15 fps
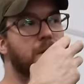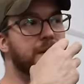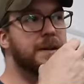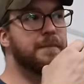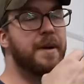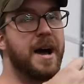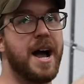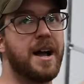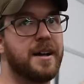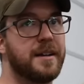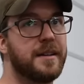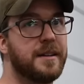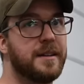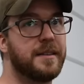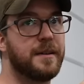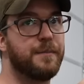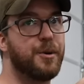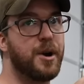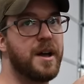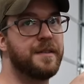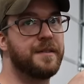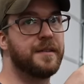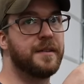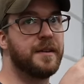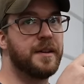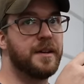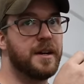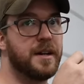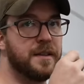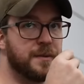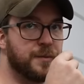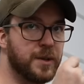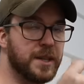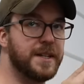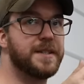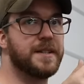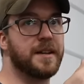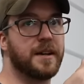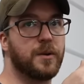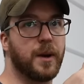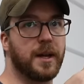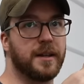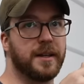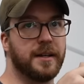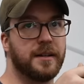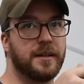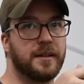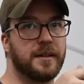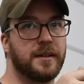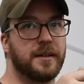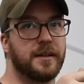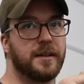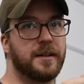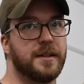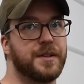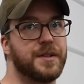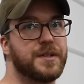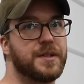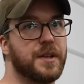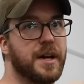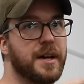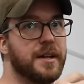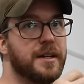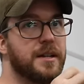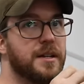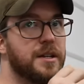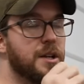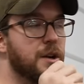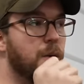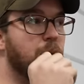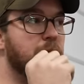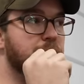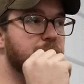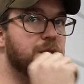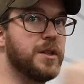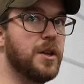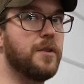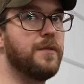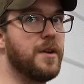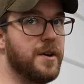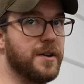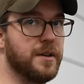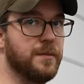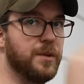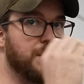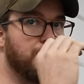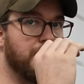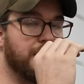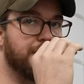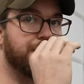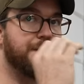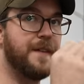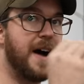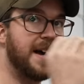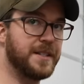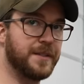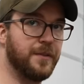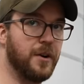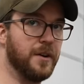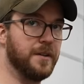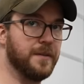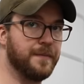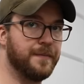Holding back the breath and then releasing it quicker. Hmm. So like that you don't sense. want slow volume, you want fast volume.